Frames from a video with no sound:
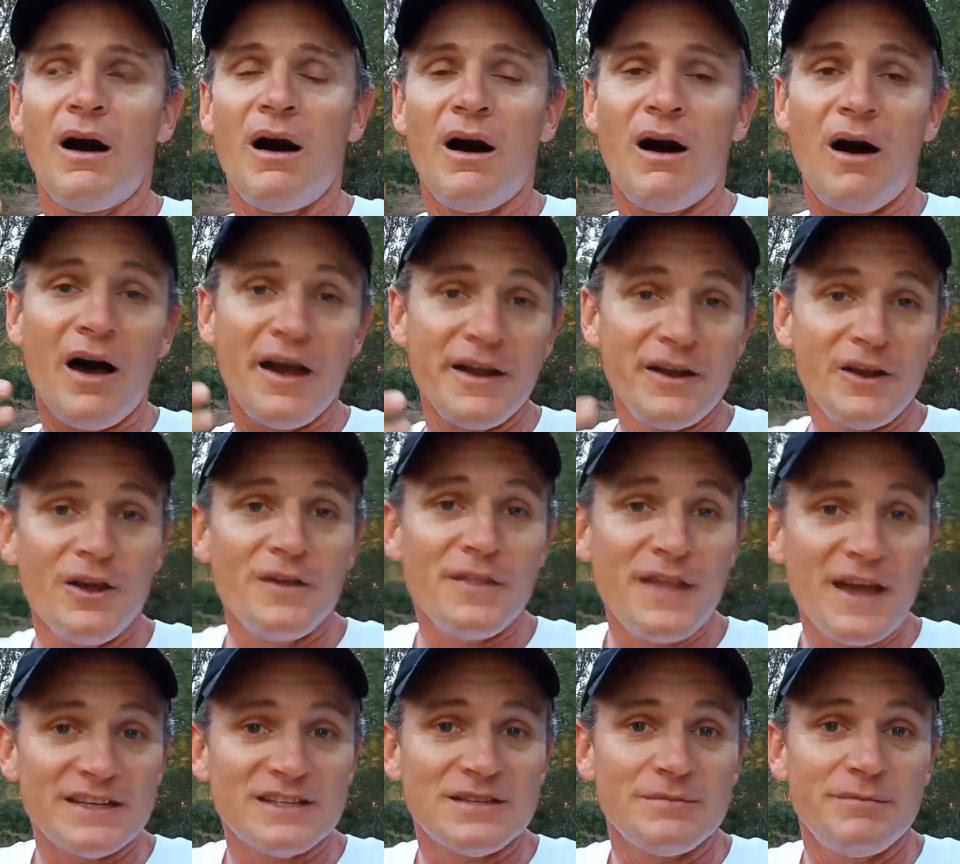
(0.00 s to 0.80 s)
I know
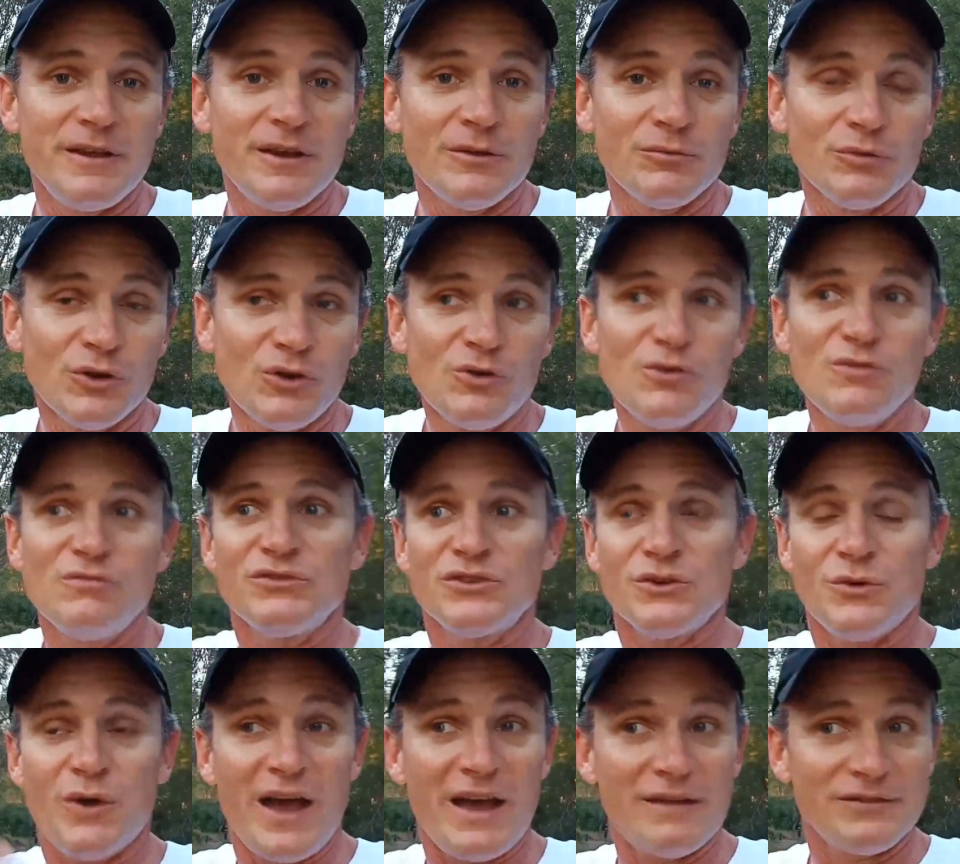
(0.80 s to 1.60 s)
that to be a rule.
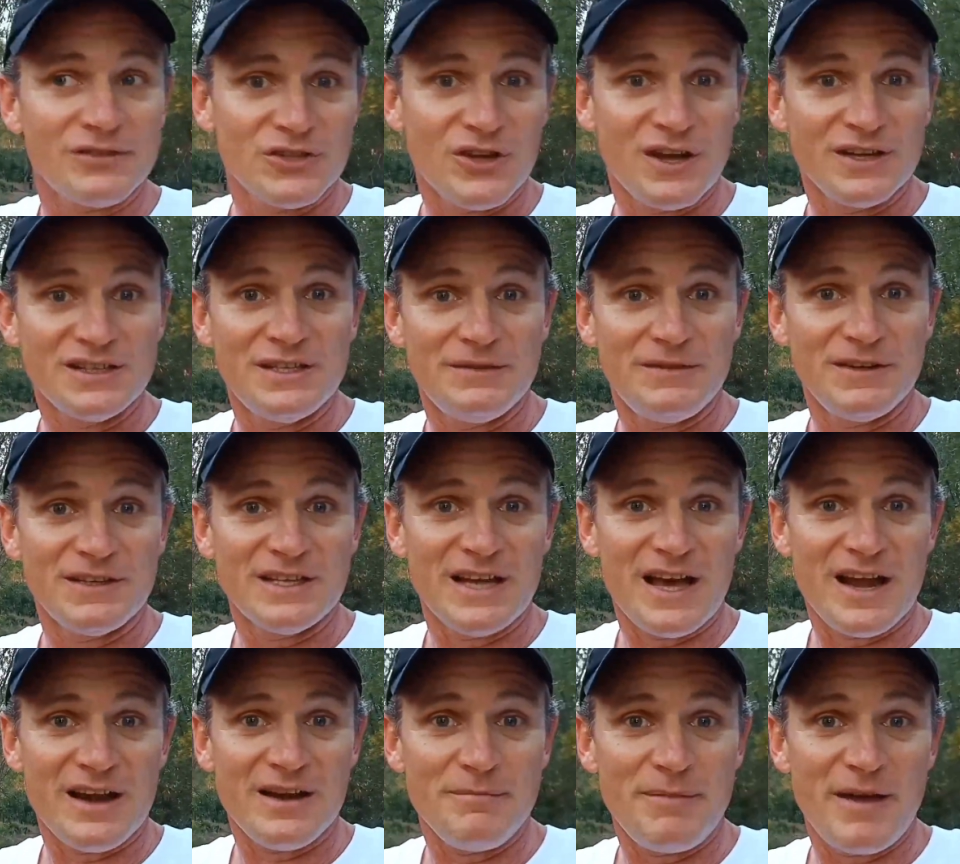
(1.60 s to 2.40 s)
Do I have scientific
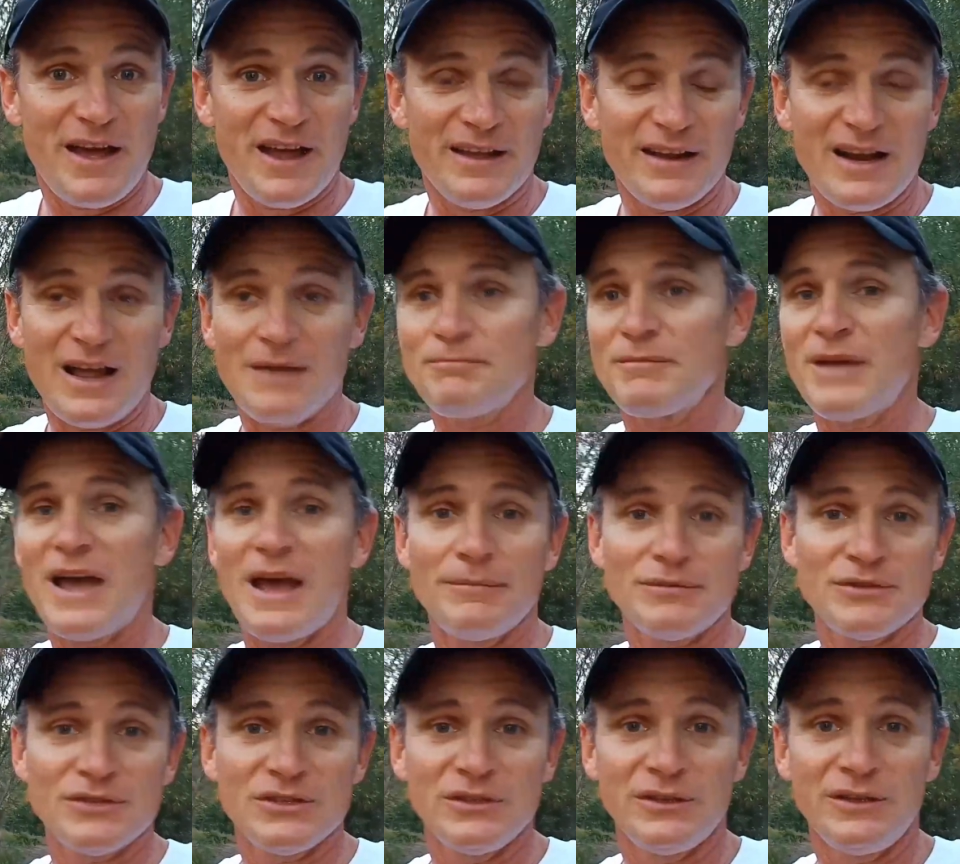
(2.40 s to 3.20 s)
data to back it up?
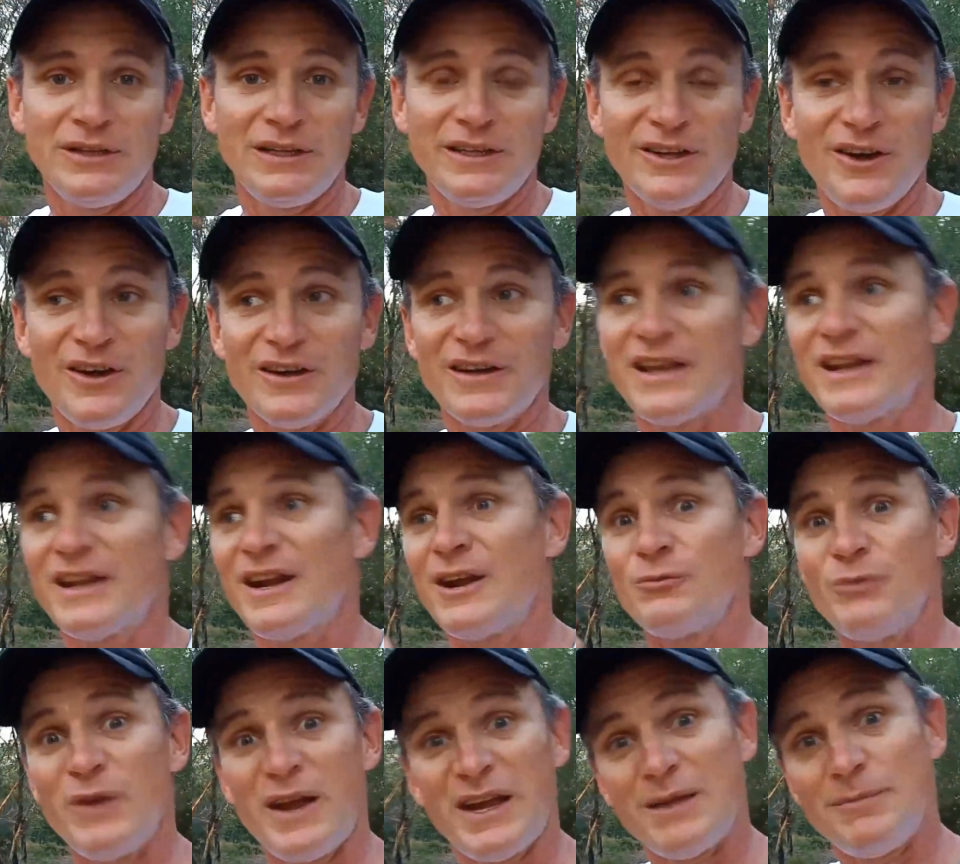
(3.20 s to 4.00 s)
Absolutely not. Can
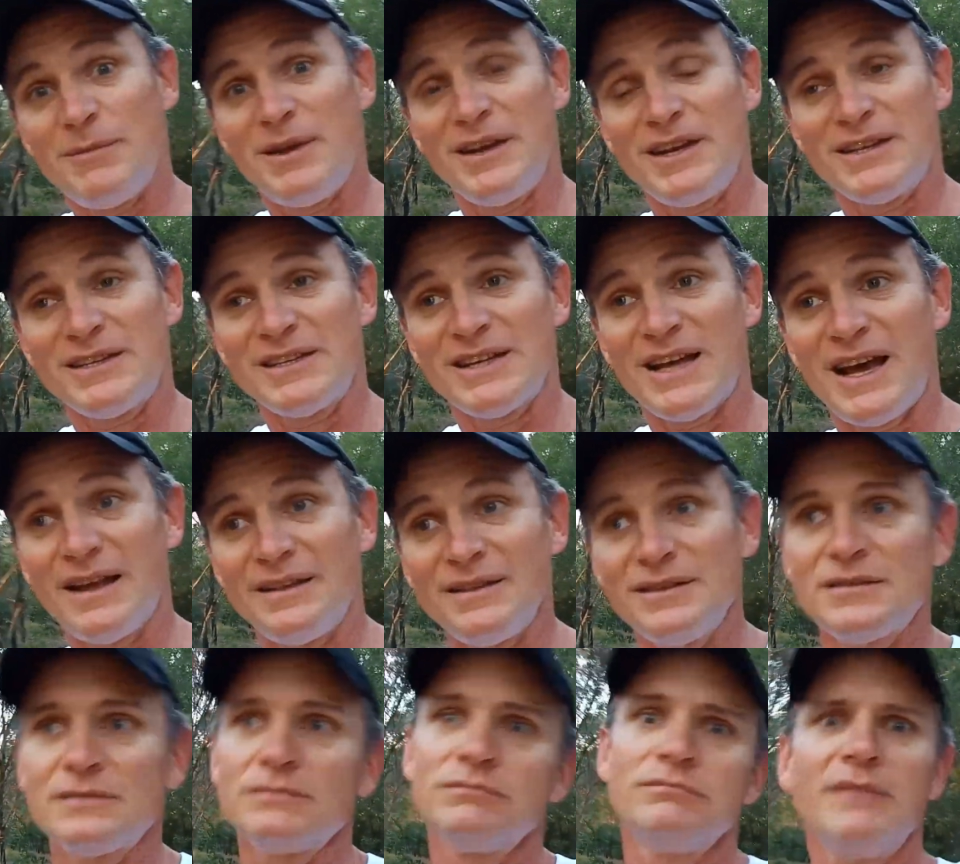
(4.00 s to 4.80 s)
I recommend it to
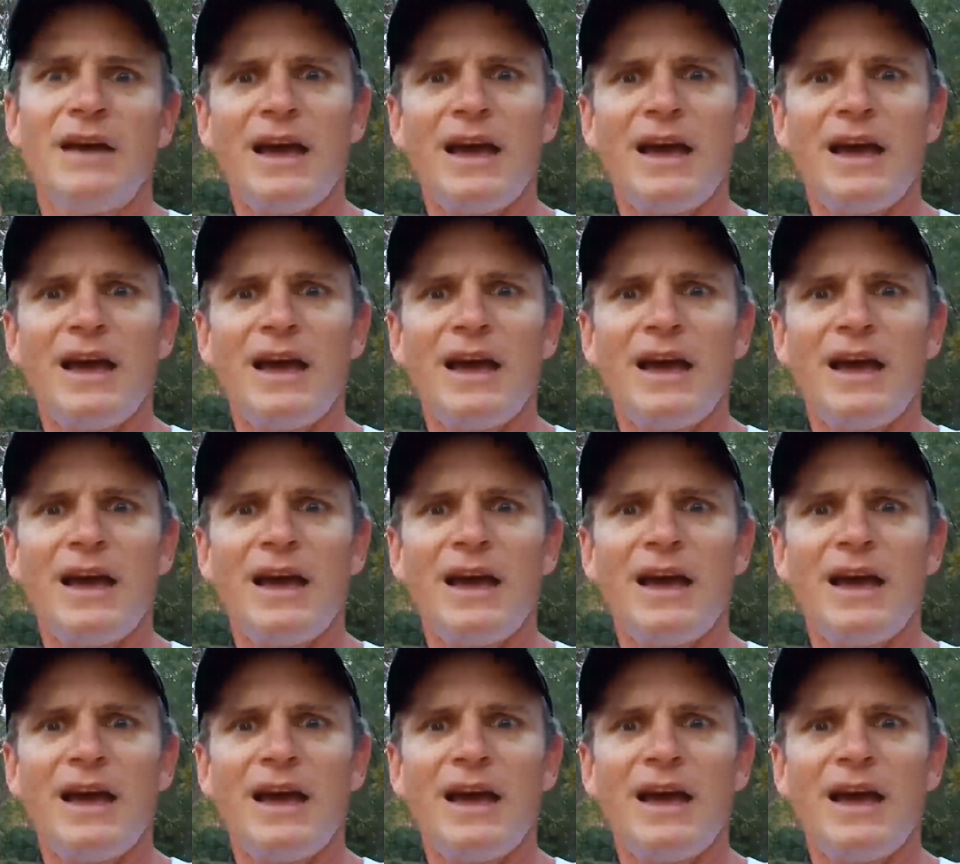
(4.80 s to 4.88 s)
others?